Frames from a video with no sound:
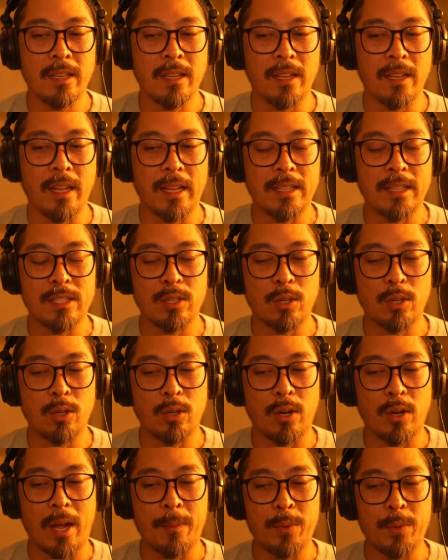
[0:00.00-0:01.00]
And so
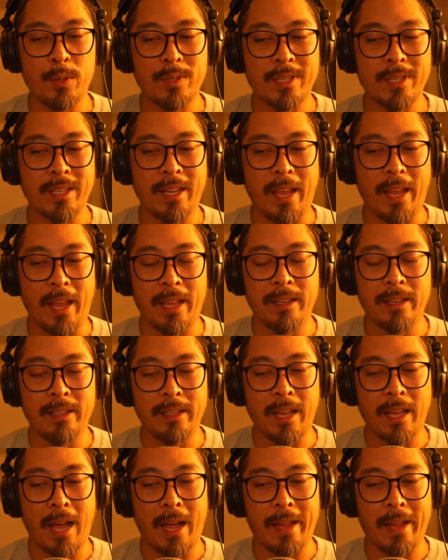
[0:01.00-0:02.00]
I'm using
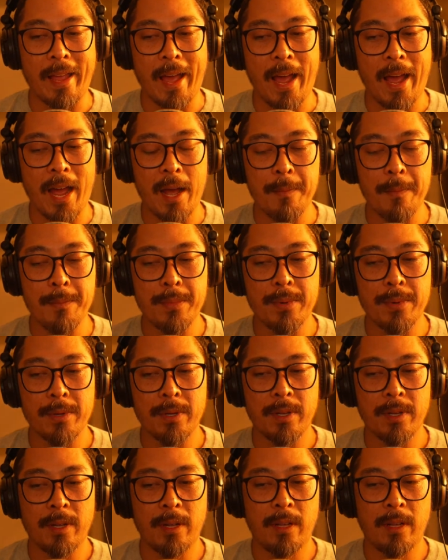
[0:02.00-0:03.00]
NDI app,
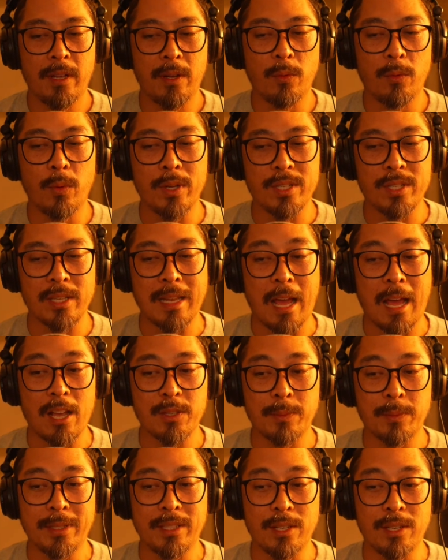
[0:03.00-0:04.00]
which allows
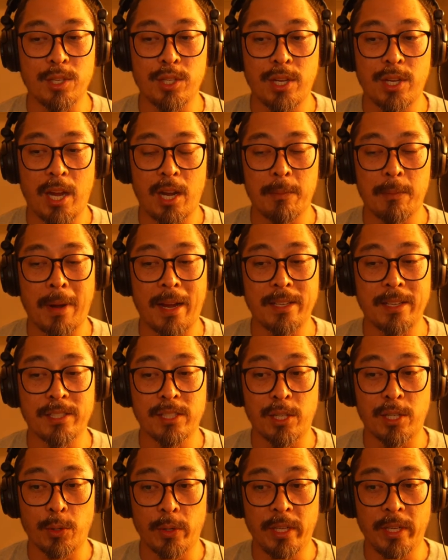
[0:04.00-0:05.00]
me to share my
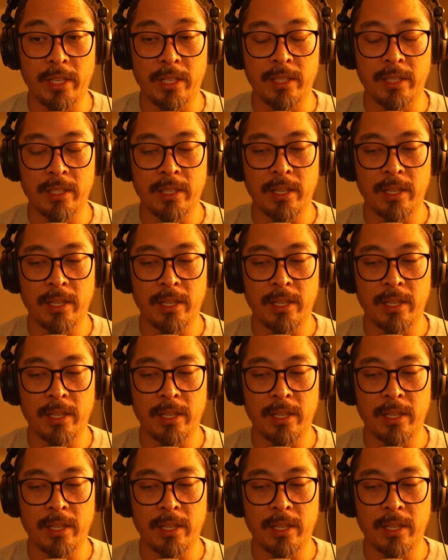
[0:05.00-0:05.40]
screen.